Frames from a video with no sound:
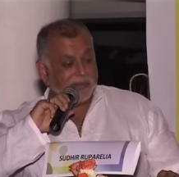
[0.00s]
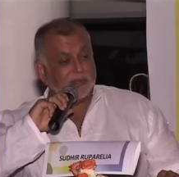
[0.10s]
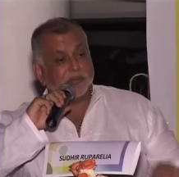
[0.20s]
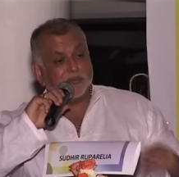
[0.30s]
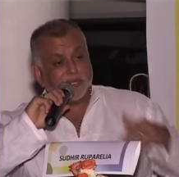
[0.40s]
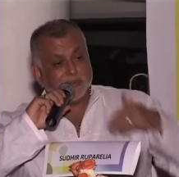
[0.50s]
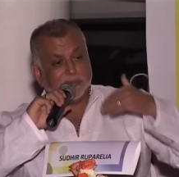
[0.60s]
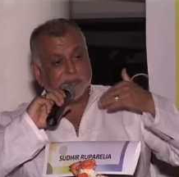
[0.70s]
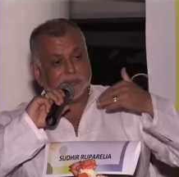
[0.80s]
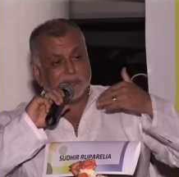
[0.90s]
So bit,
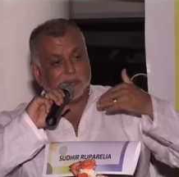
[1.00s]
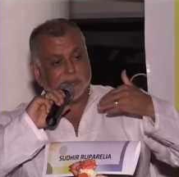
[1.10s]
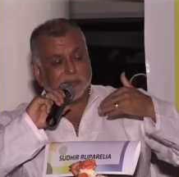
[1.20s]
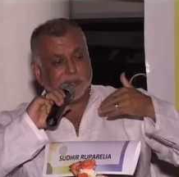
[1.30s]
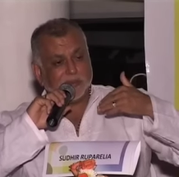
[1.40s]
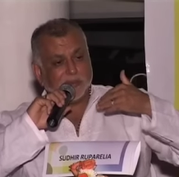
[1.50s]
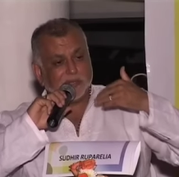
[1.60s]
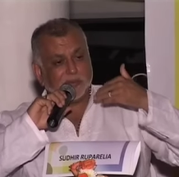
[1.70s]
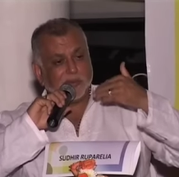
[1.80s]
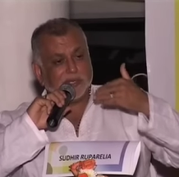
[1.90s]
we, you know,
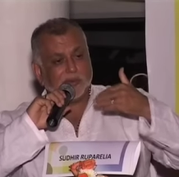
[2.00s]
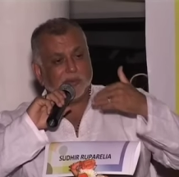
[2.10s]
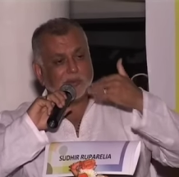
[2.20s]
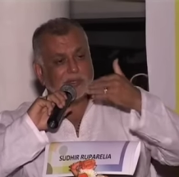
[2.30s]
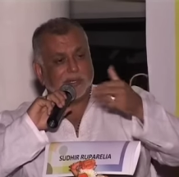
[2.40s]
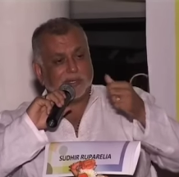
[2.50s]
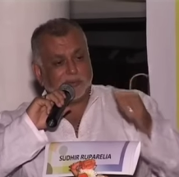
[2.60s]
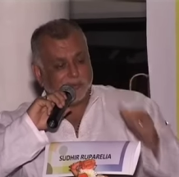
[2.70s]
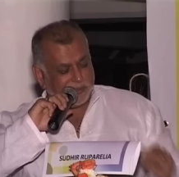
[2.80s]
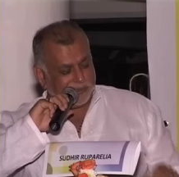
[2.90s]
as we went along, we started
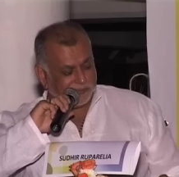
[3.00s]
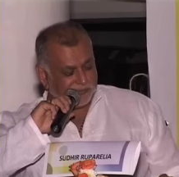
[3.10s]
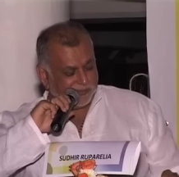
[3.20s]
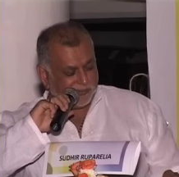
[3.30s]
investing.